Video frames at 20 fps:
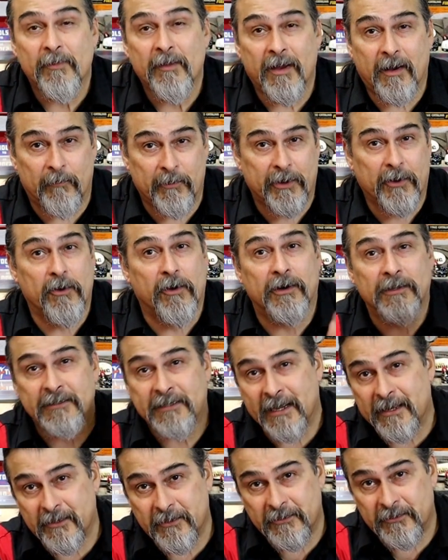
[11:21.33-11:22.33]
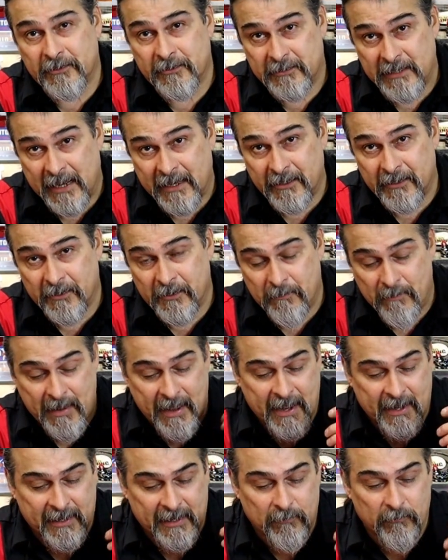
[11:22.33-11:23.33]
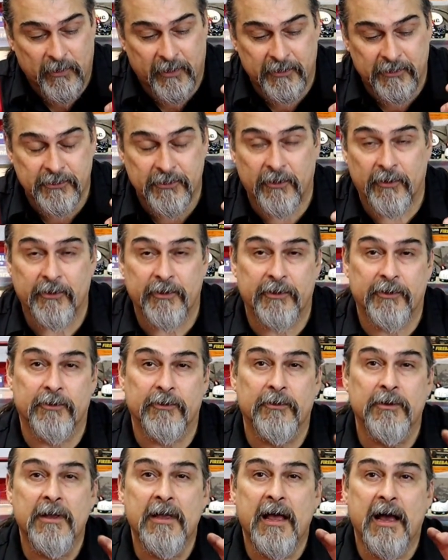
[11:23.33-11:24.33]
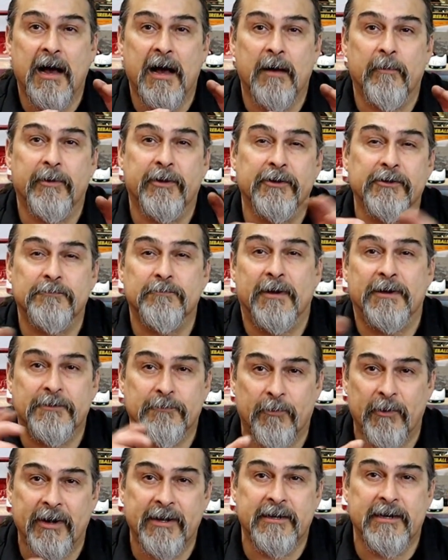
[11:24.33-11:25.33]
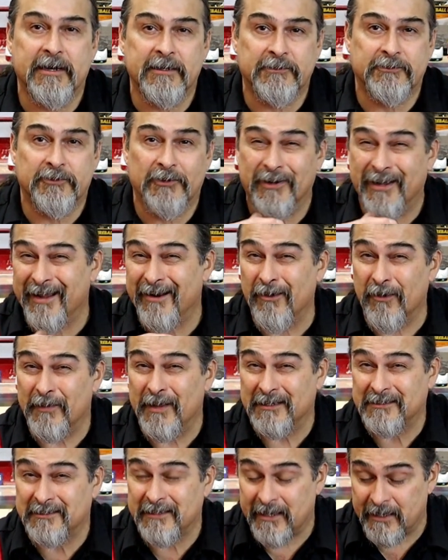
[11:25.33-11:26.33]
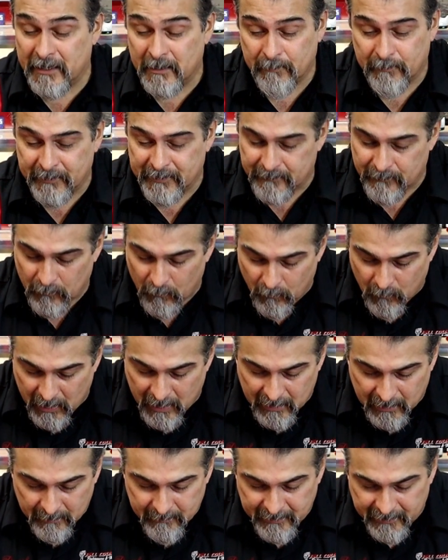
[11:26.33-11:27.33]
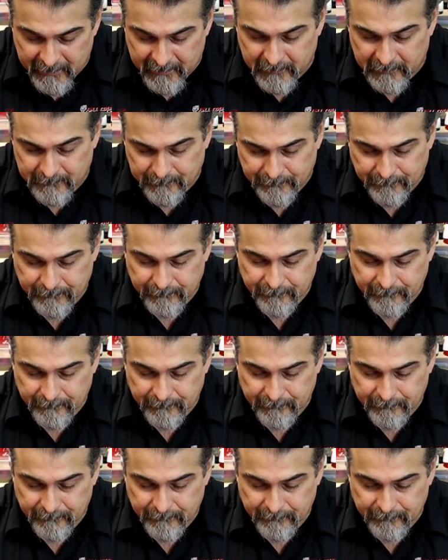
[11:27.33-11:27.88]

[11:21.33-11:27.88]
I'm going to go and take you to the back, and we're going to show you how I'm going to use my spring tester to get all that set up. But while I'm here,